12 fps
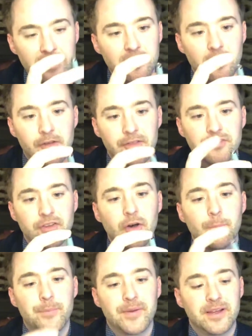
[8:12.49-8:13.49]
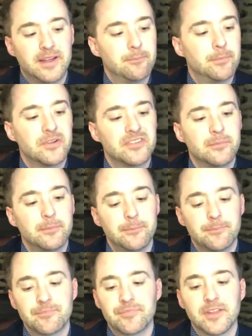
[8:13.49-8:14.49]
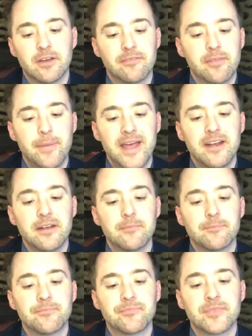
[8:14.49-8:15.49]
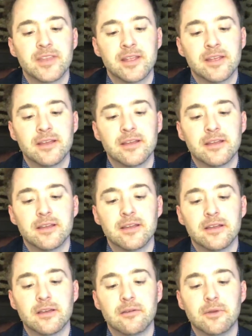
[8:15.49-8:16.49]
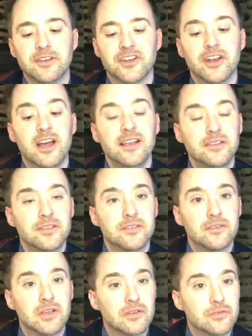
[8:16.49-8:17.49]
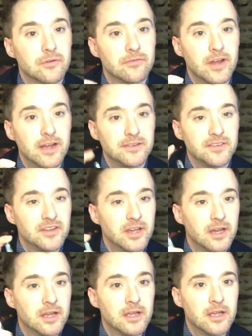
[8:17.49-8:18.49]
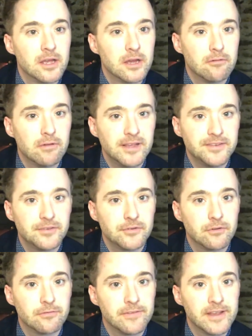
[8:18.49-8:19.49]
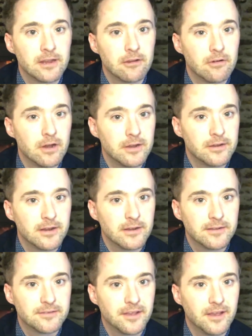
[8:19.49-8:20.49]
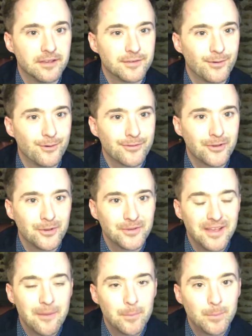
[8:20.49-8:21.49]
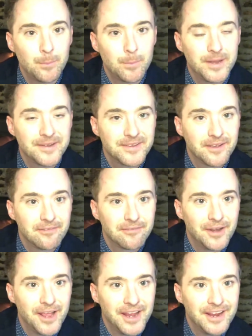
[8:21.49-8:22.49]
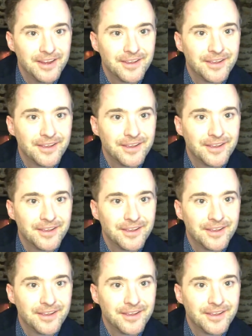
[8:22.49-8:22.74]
on the top and bottom of the pen, which are nice. They're sort of nice to rest your finger on, to sort of contemplate contemplatively